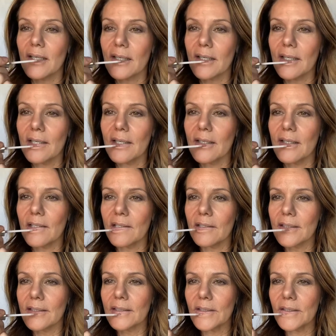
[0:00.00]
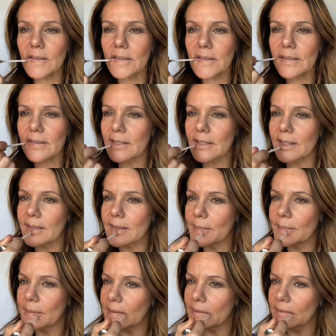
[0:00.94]
Uh, all I do is a little
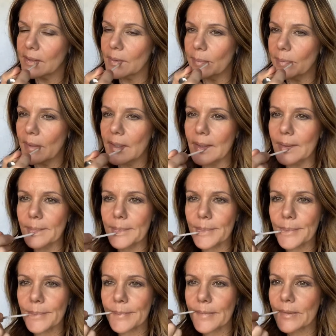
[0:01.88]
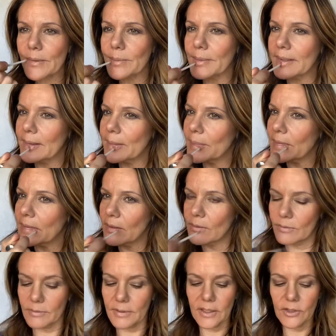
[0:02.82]
bit of lip balm because my lips get
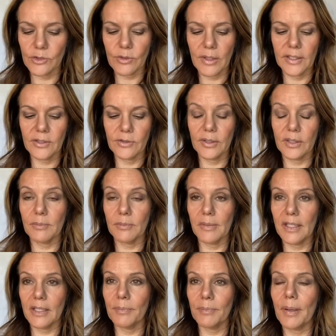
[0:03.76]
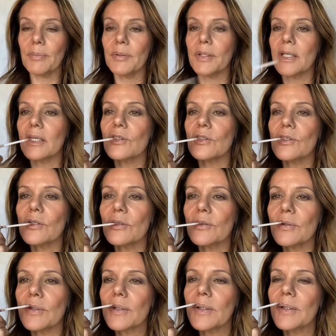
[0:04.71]
really dry during the makeup application.